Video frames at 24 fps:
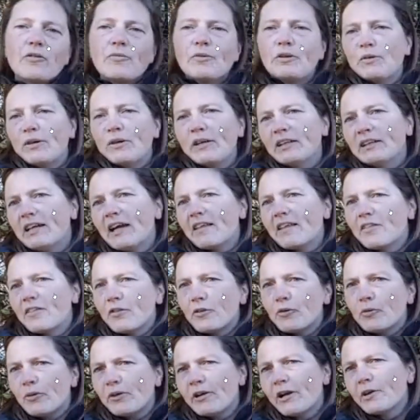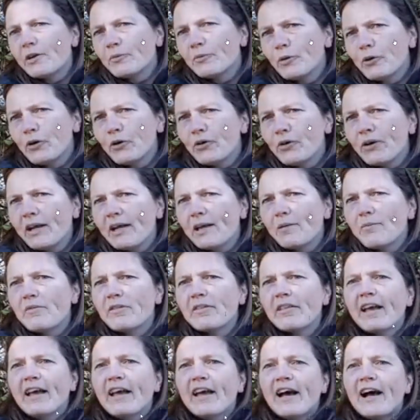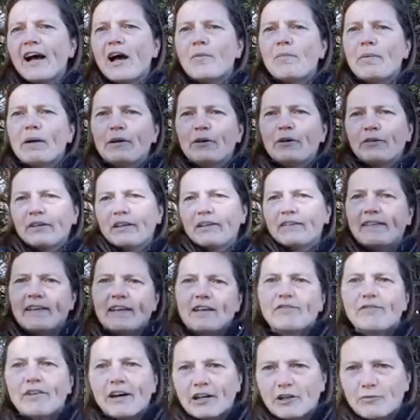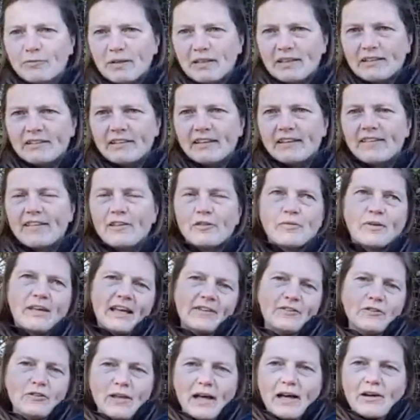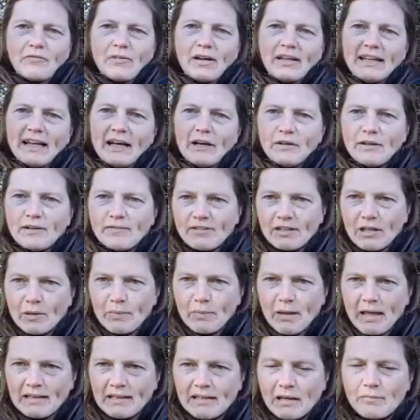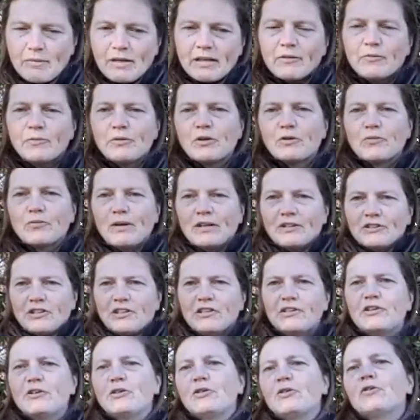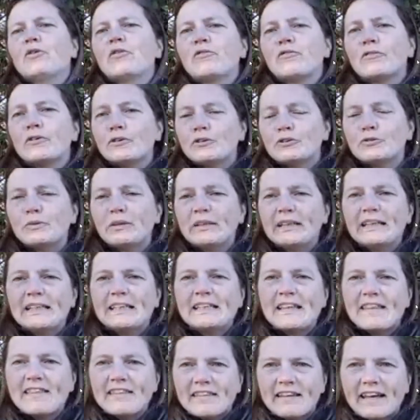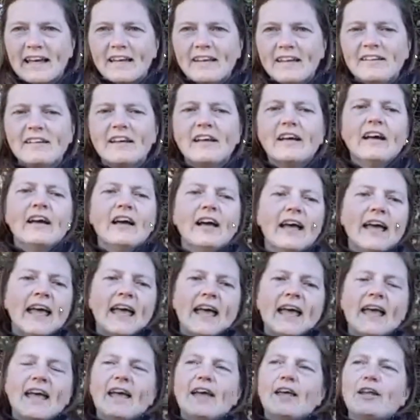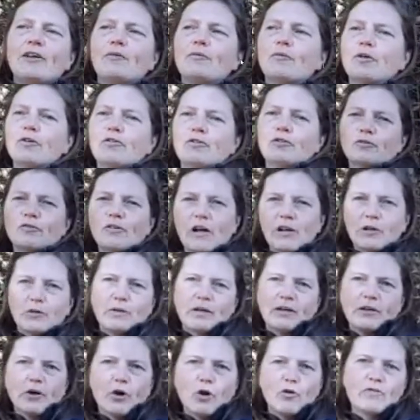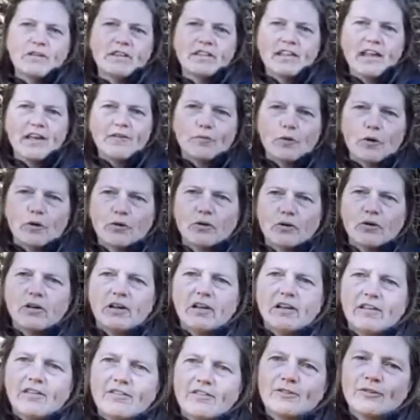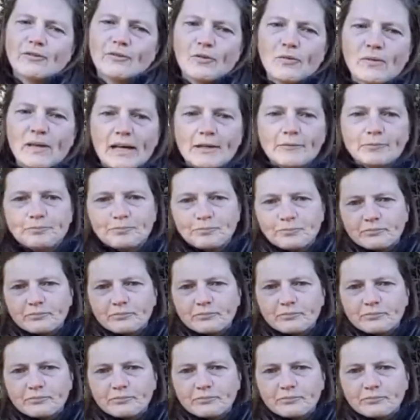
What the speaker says: We do in-class and schoolyard programs about the environment. Since we can't do that right now, given the pandemic, we're reaching you virtually instead, and we're following COVID-safe protocols to do that.